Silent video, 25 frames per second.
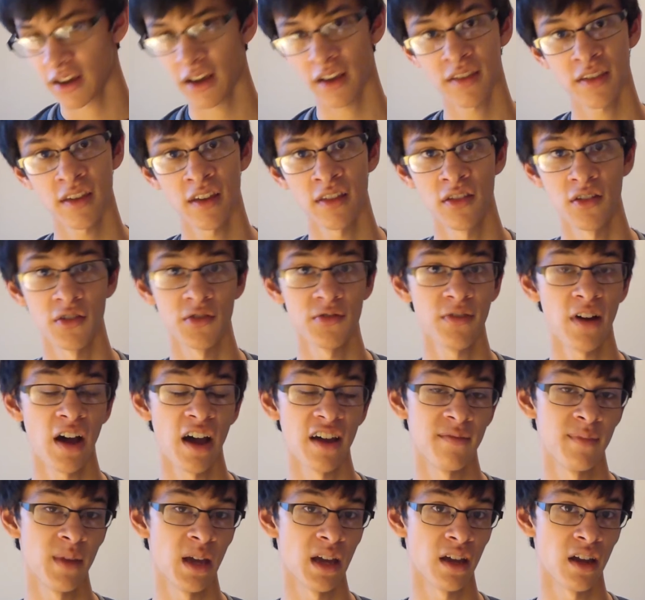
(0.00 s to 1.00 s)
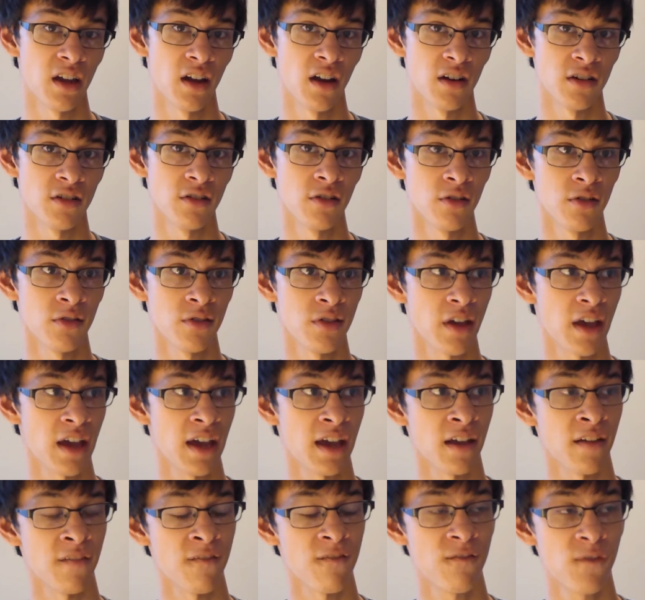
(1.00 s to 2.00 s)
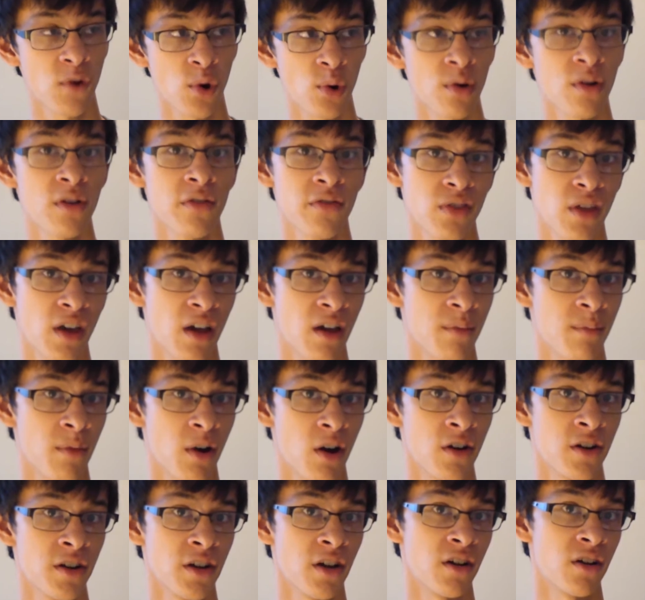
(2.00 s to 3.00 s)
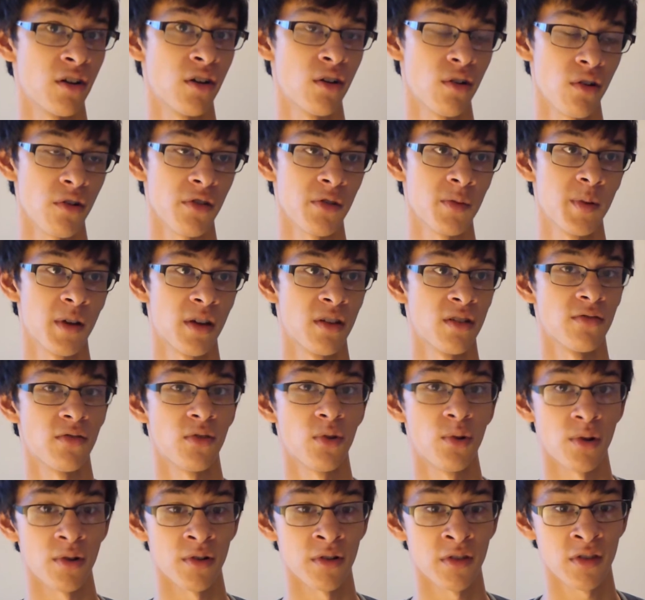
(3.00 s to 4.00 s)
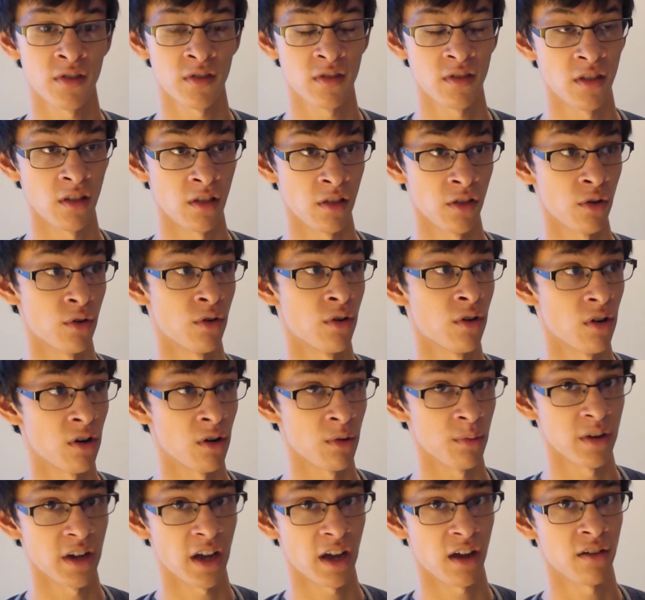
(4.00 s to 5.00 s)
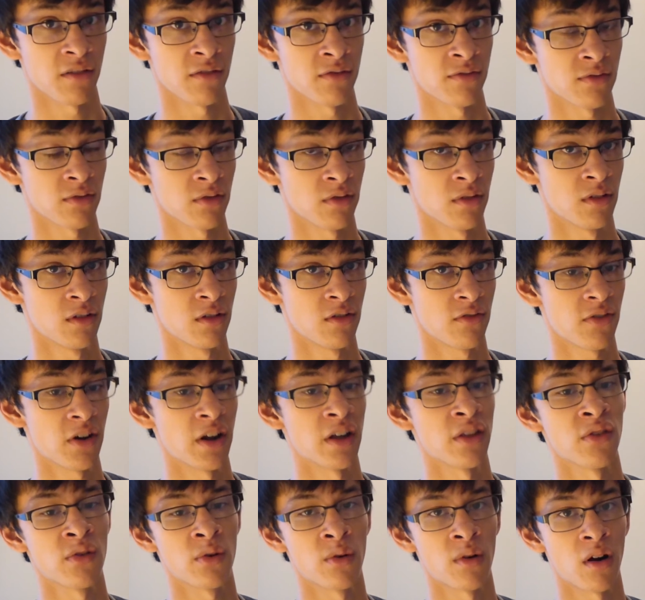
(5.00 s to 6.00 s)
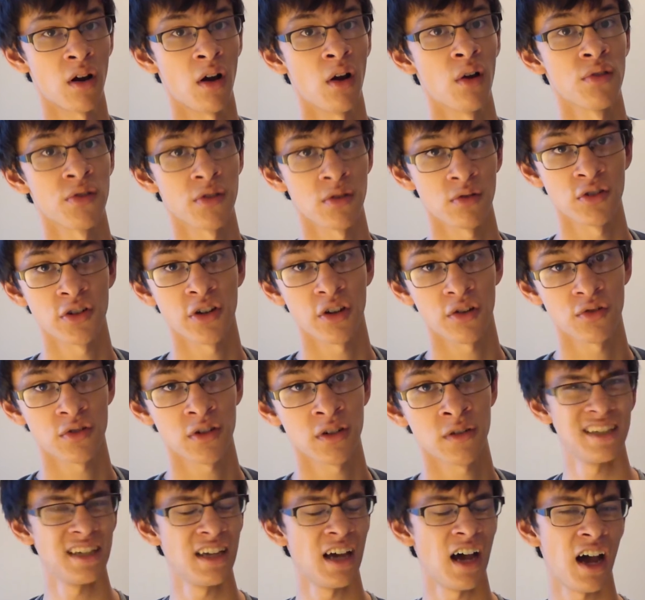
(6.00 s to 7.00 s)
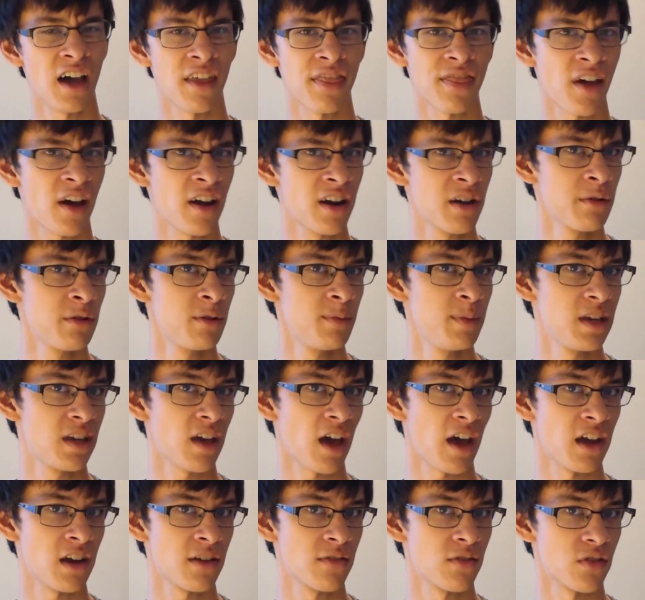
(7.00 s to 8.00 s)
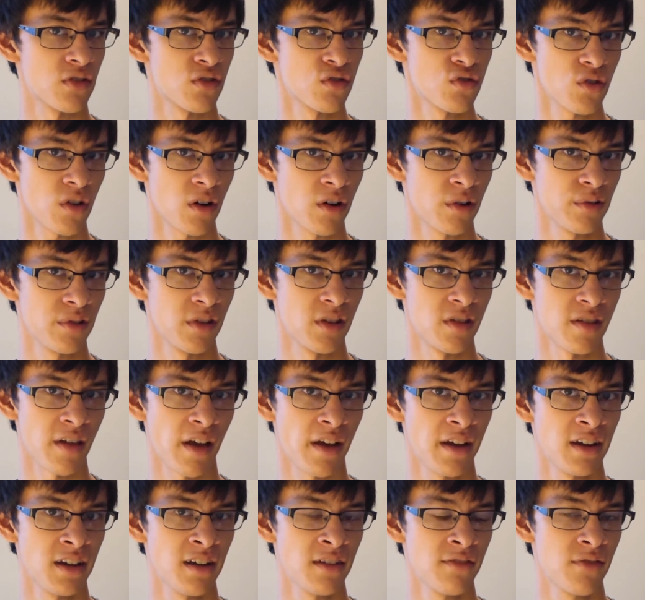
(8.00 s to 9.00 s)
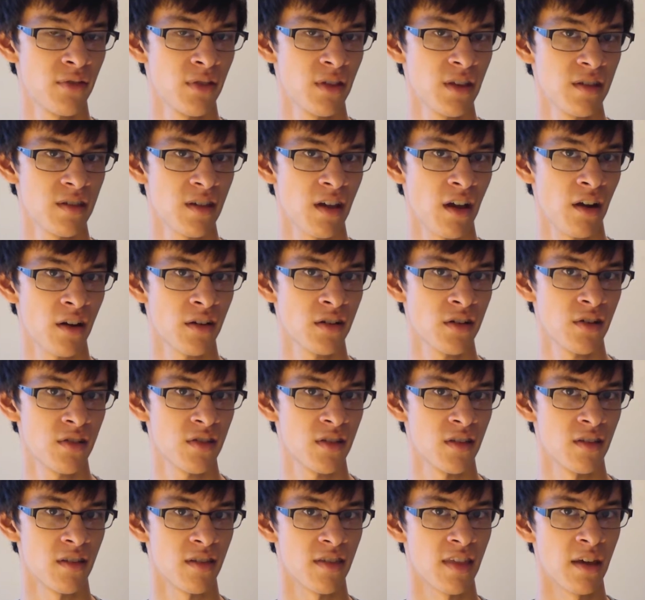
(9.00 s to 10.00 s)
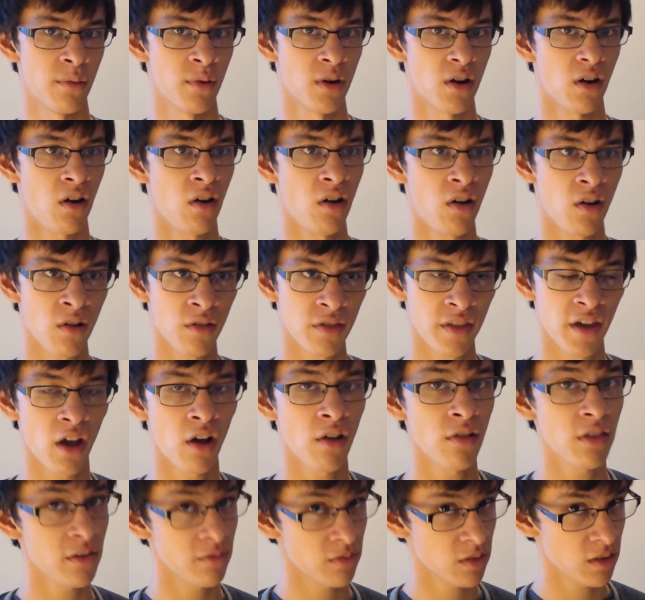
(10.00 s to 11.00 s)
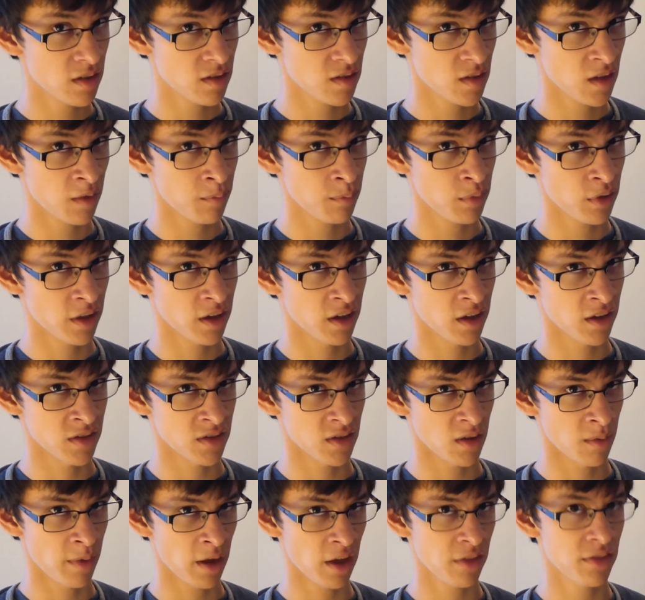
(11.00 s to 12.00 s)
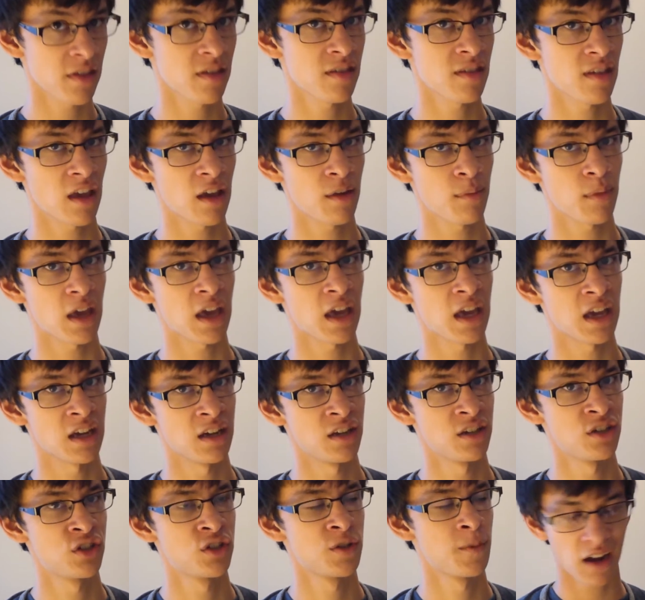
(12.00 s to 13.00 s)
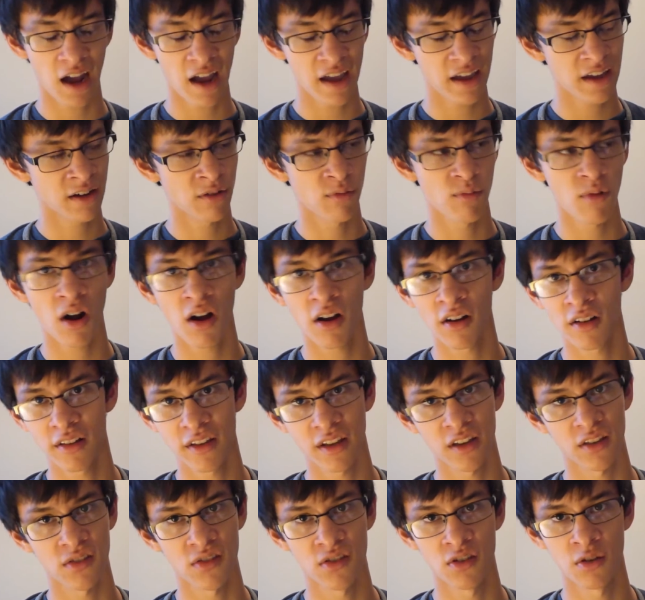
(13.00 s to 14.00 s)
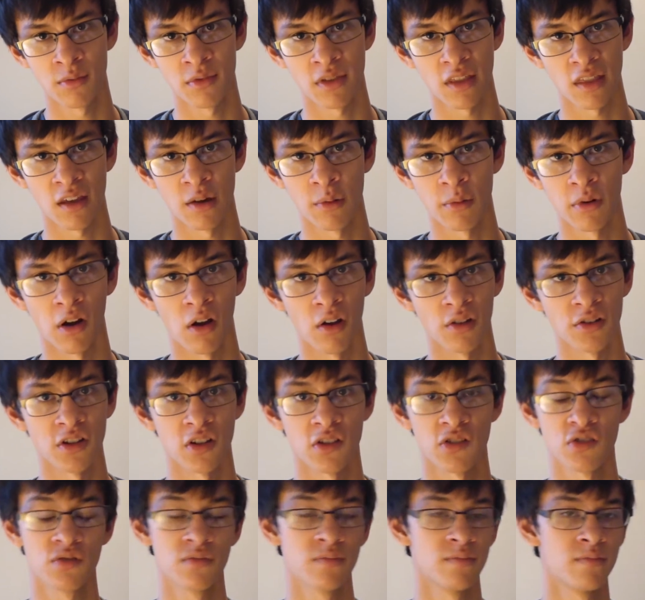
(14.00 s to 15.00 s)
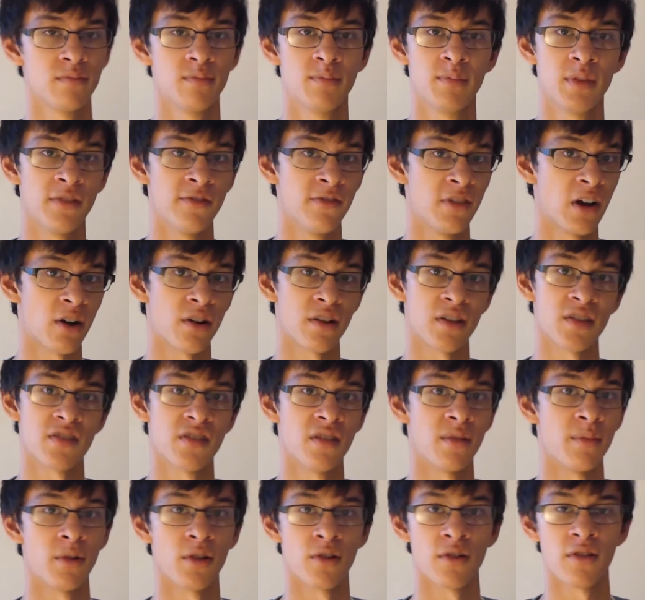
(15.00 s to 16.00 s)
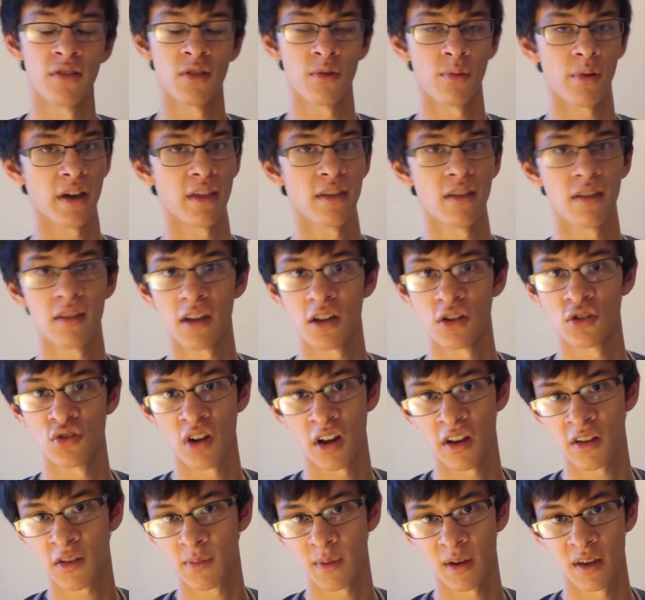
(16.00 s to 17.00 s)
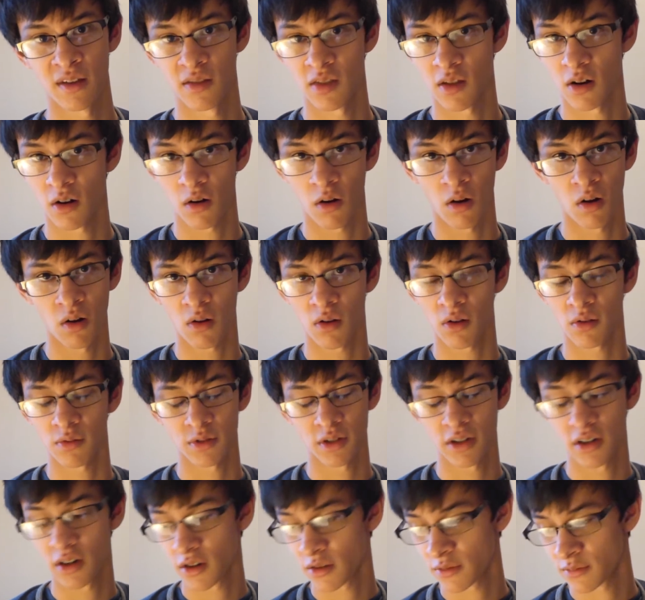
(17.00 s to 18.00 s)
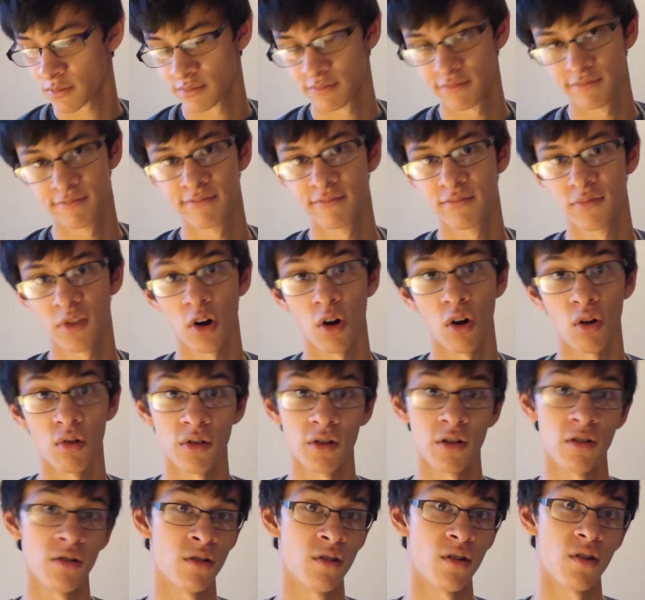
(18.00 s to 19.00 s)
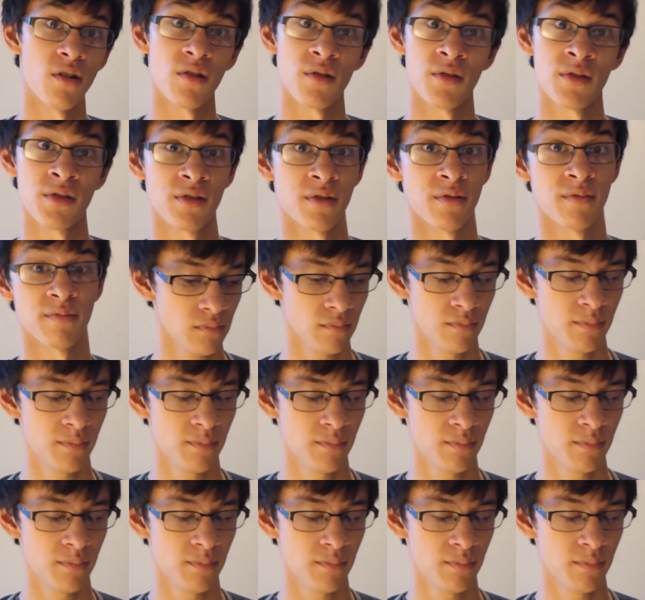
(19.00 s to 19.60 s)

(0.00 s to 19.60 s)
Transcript: I said, there's 5 main characters, and 4 of them are young girls, because of course the little girl would have friends who are also children. I thought it would be kind of a struggle designing for these characters, since they all live in the same place, about the same age. I had wrongly assumed that they would all just be very similar in the way that they dress, because they're all, you know, they're all little girls.